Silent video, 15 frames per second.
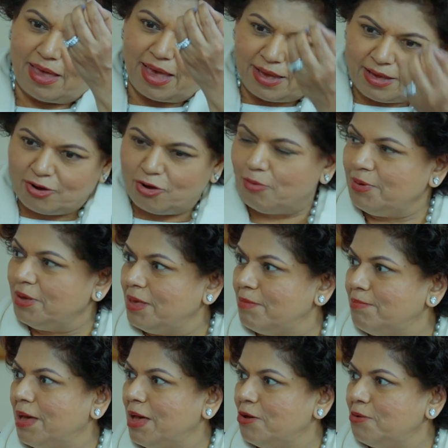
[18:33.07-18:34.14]
Economic
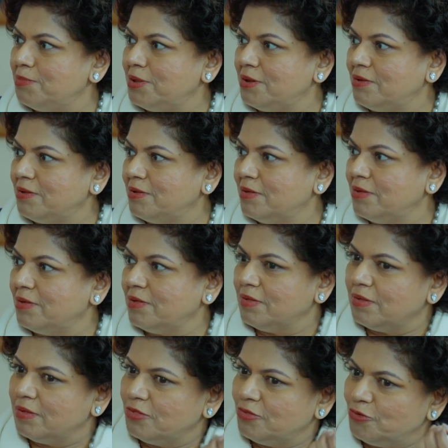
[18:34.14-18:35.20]
empowerment
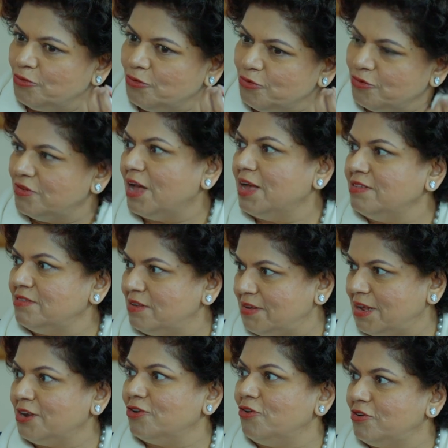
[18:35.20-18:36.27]
through science and
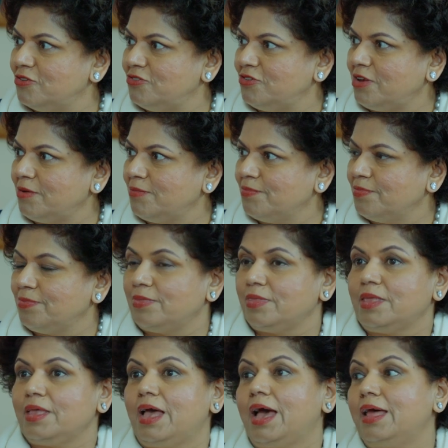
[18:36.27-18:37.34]
technology,
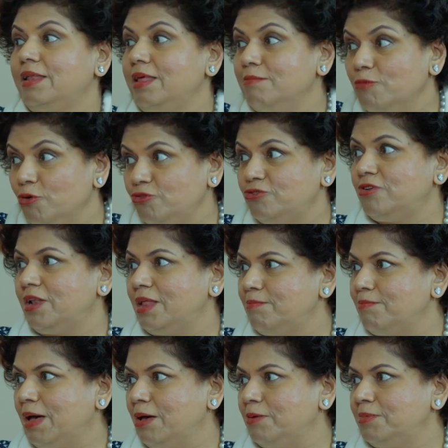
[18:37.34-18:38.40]
and emotional
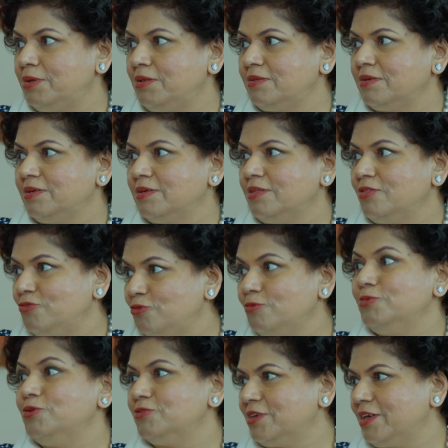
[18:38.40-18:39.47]
empowerment through
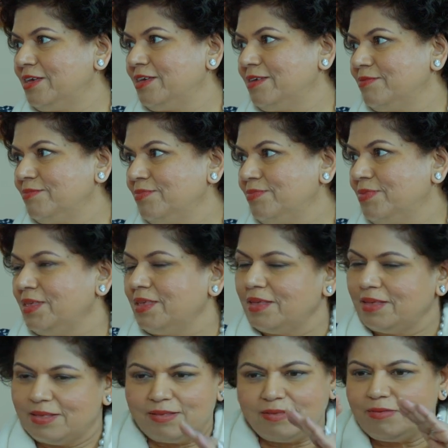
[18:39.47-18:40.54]
music.
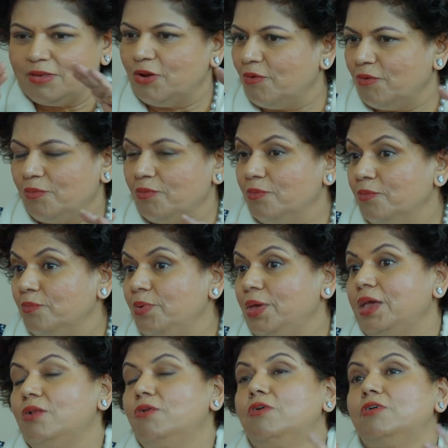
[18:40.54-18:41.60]
You know,
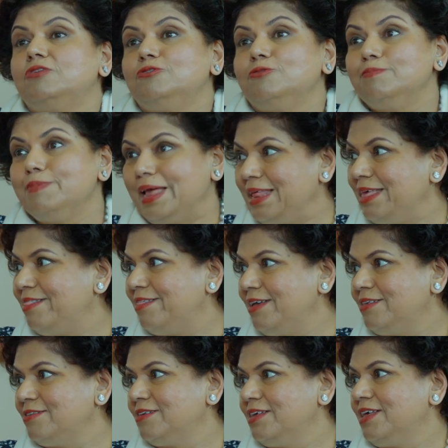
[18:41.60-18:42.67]
we can all do many
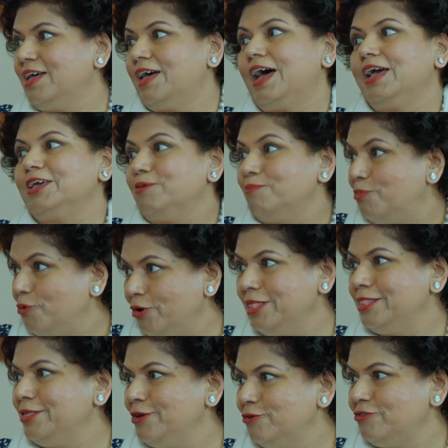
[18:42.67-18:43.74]
things. I can
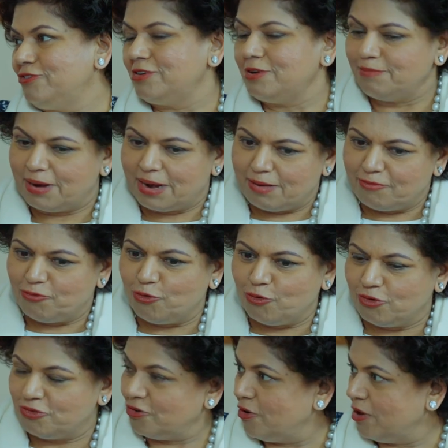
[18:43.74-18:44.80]
boil the ocean, but I'm
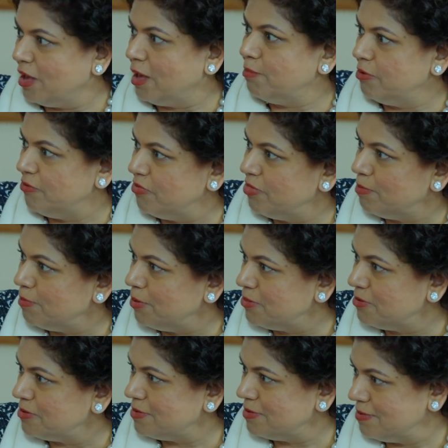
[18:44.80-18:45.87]
focused on a couple of
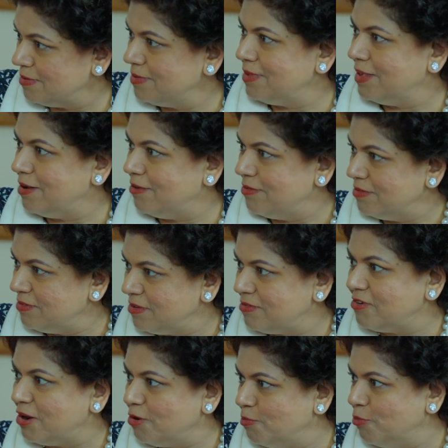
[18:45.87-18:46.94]
thimbles, you know, just
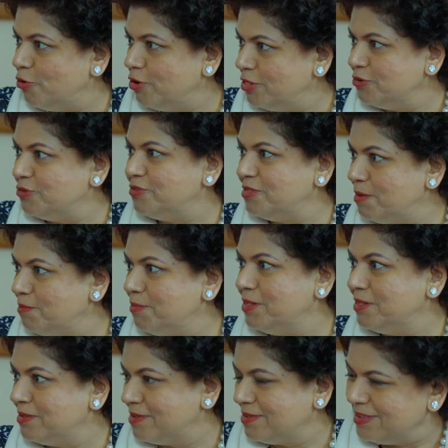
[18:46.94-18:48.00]
trying to boil those
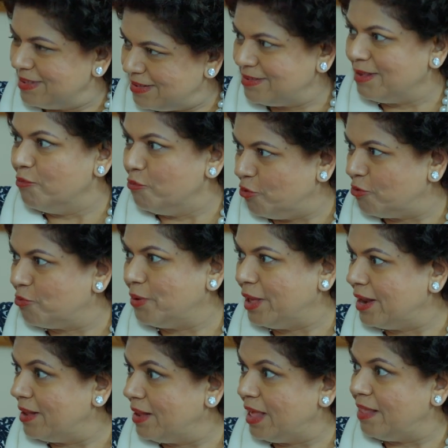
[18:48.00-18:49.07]
thimbles somewhat
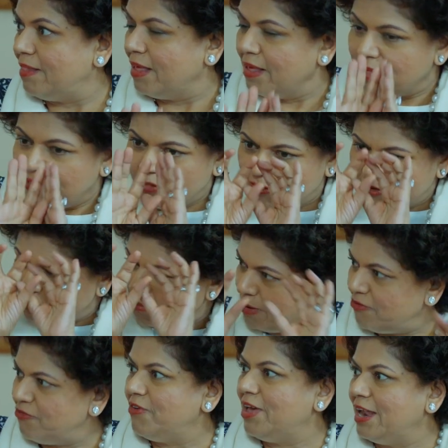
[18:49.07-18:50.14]
well. And those are
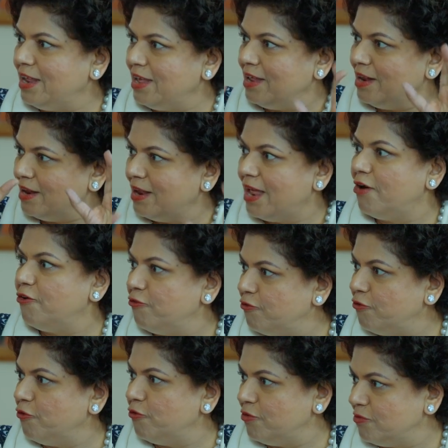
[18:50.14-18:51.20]
my fairly narrow
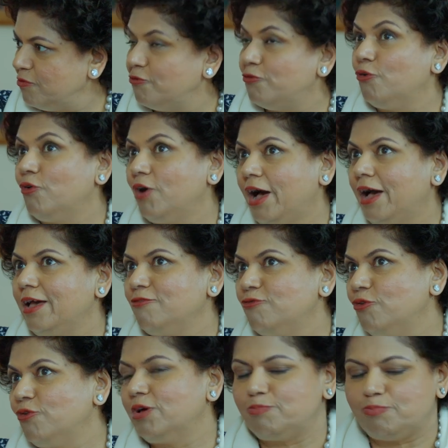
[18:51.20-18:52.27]

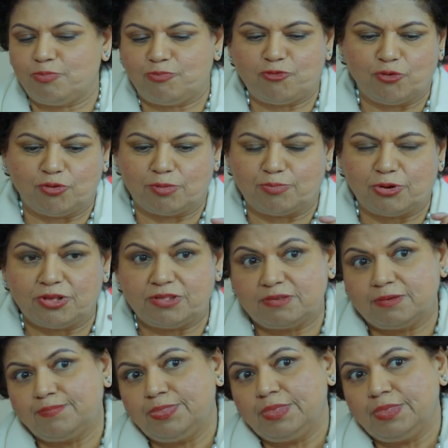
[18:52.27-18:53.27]
focal points.